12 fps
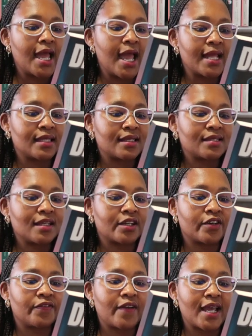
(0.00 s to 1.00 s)
and the
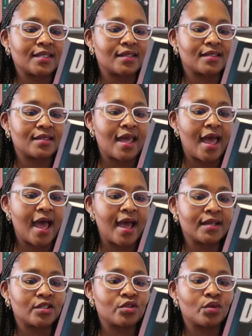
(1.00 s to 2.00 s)
sacrifices they
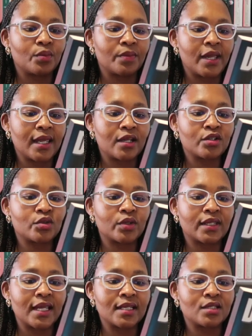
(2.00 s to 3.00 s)
had to make to
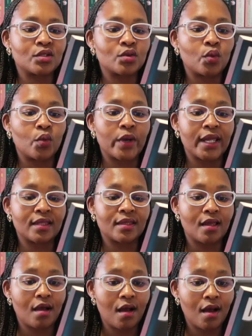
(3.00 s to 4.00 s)
get to where
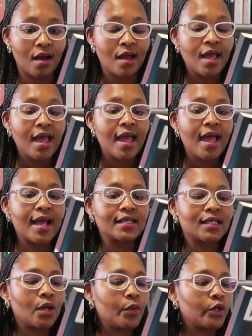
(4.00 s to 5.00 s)
they are.
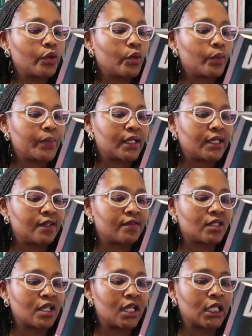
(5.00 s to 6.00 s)
As someone who
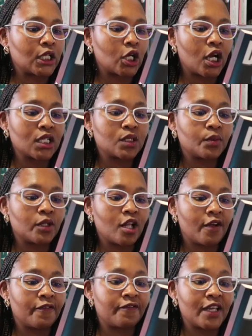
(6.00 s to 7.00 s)
believes in the gospel
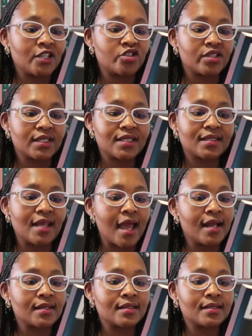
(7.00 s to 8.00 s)
of vengeance,
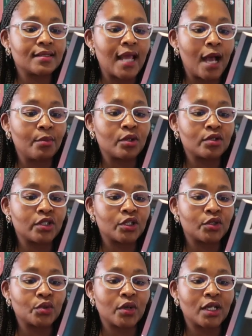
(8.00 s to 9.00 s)
Dan tumbles
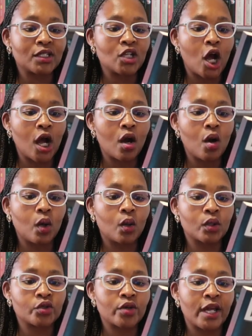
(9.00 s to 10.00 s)
into a dark
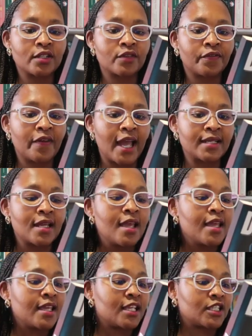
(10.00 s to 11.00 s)
hole trying to find
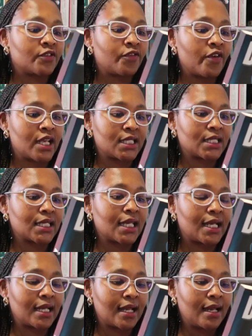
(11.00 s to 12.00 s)
his friend's
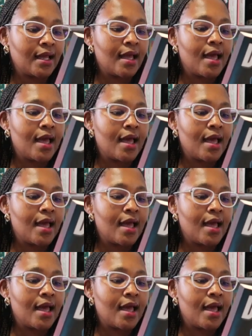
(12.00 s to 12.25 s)
killer.